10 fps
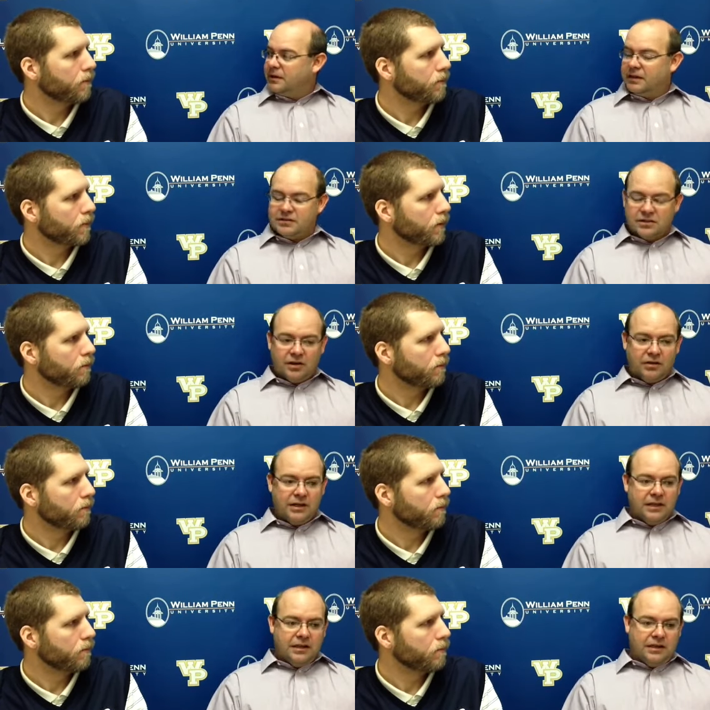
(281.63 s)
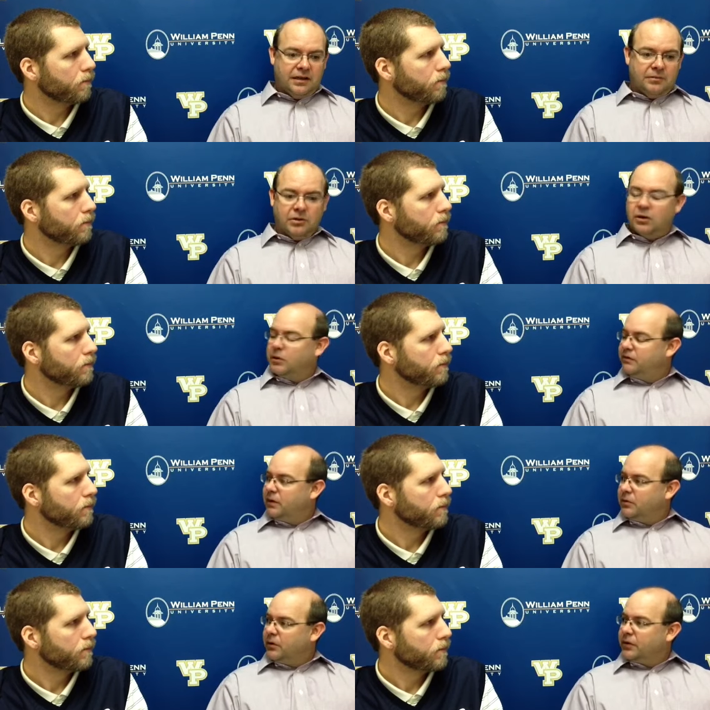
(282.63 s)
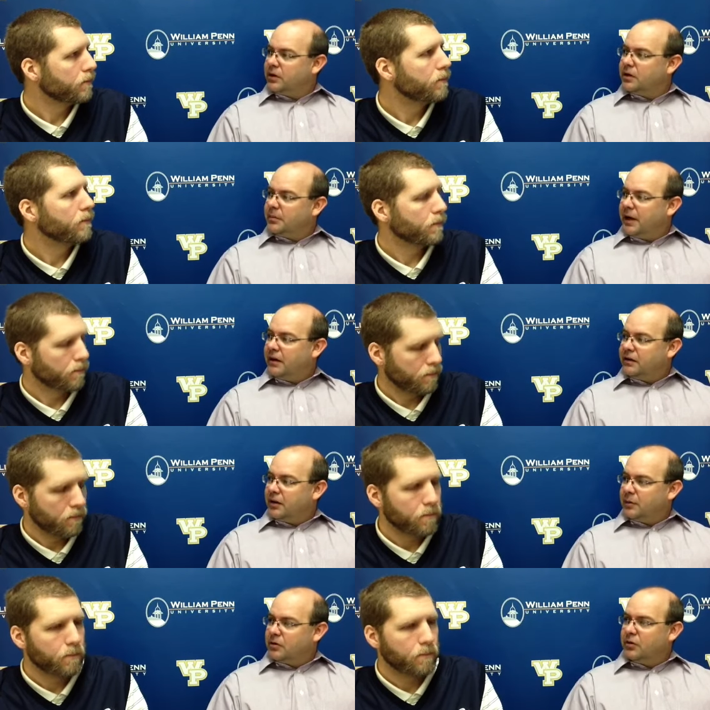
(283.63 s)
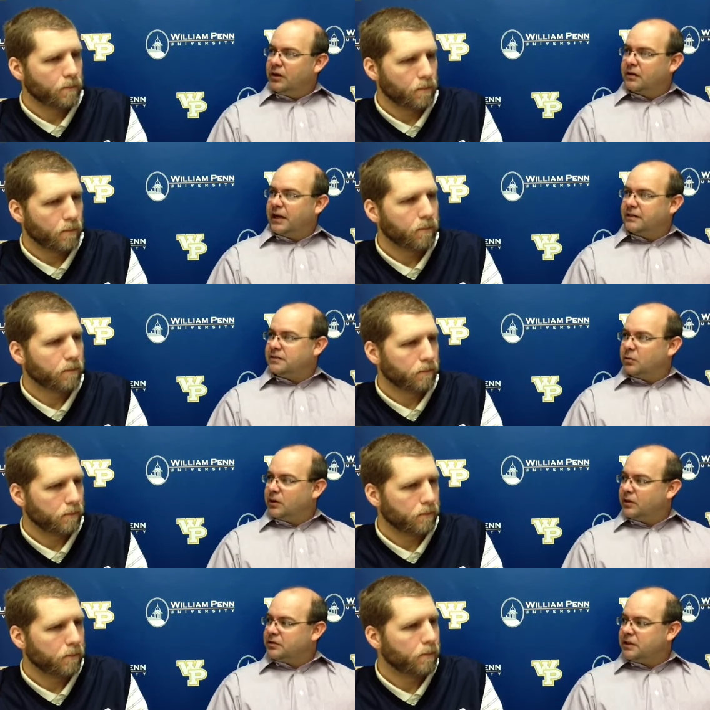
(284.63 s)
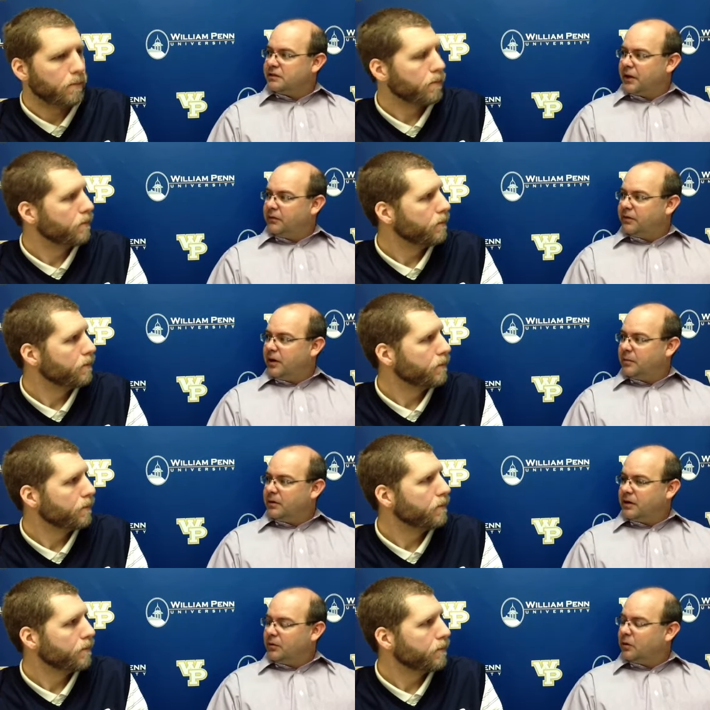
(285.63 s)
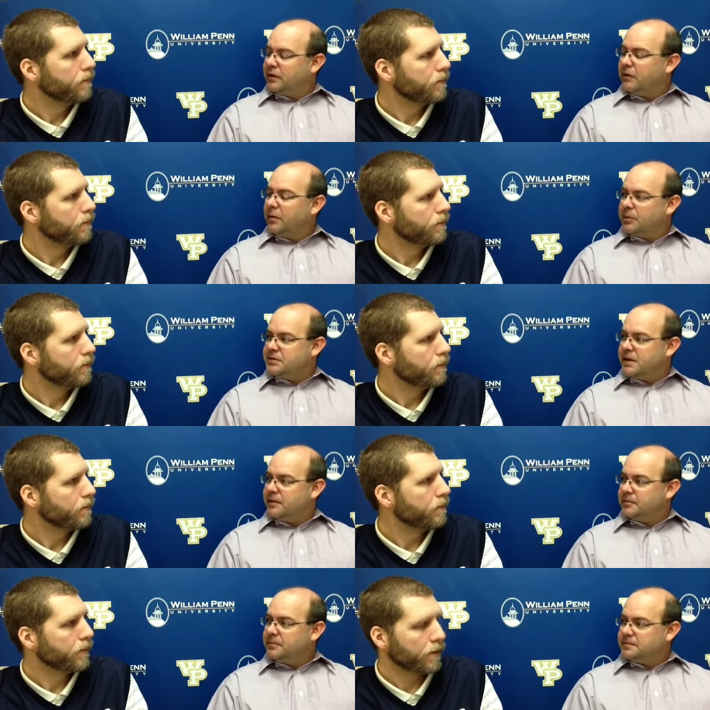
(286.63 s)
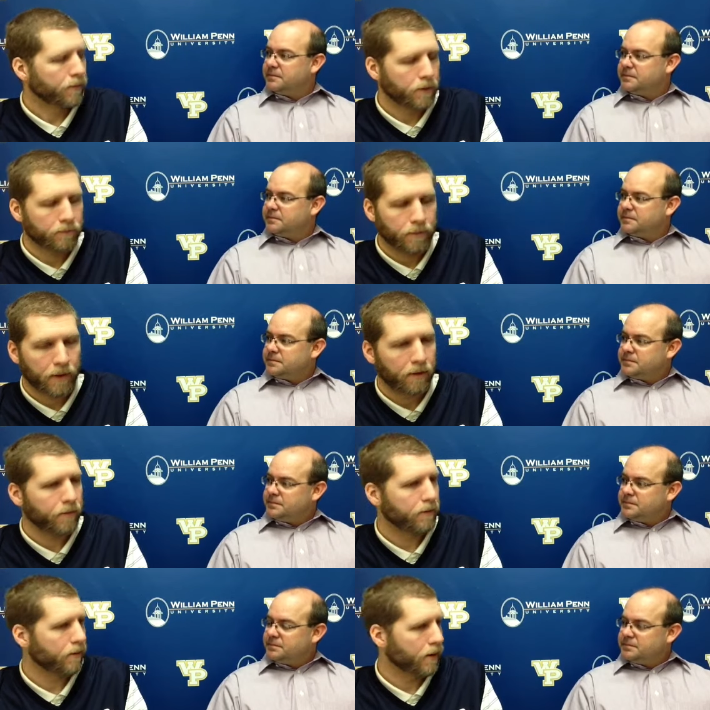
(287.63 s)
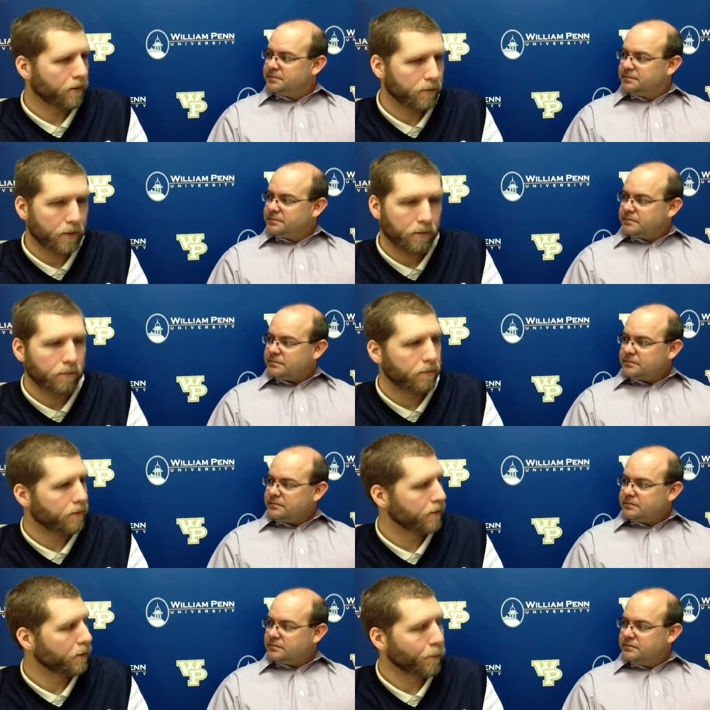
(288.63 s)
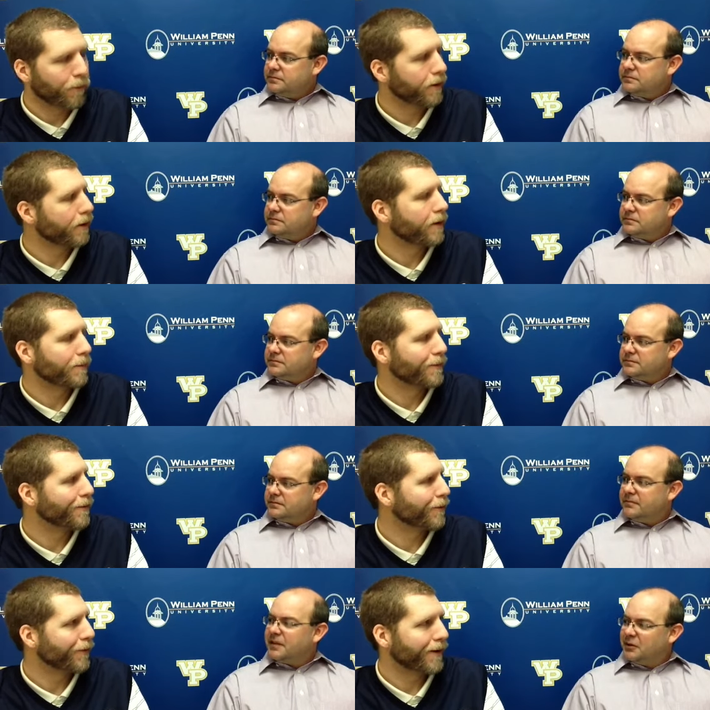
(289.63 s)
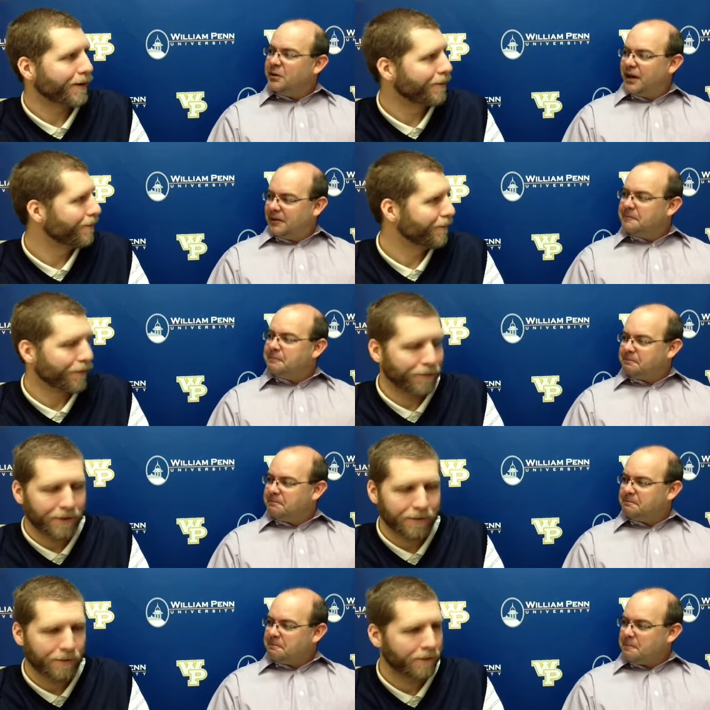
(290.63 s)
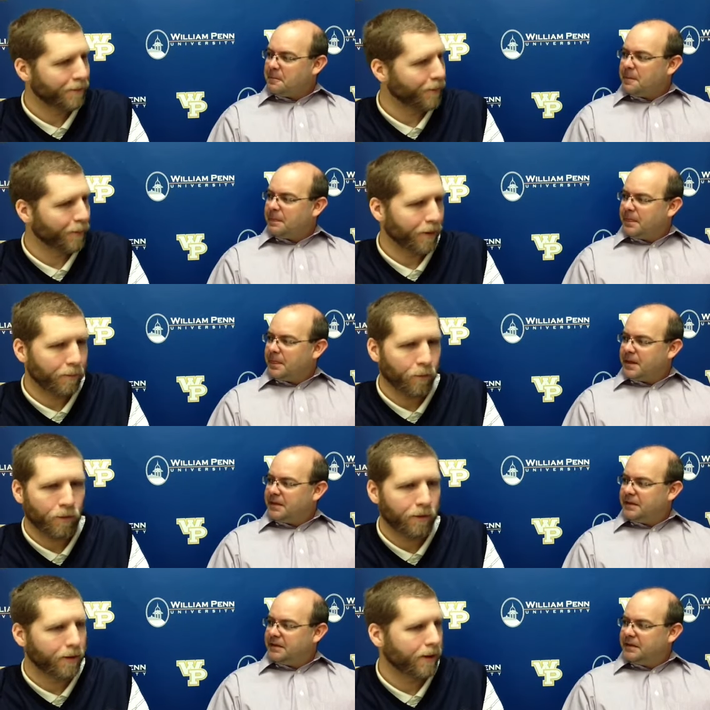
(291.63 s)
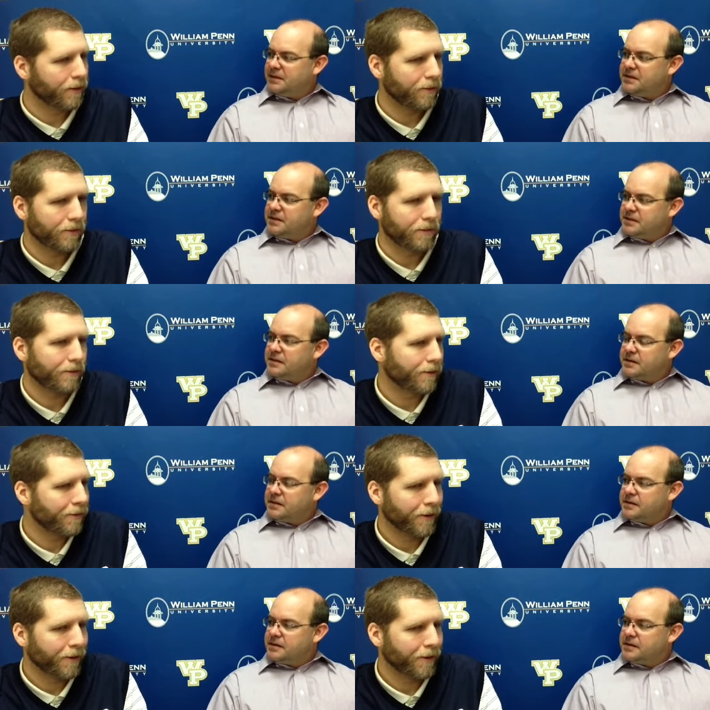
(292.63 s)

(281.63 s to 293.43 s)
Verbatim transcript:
Speaker 1: and so um, you know we feel really good about our recruiting class and where those kids come from and, and what they represent.
Speaker 2: Definitely, and obviously, like you said, still more to come. So yeah, right. fifty some and, and more, and that's just you know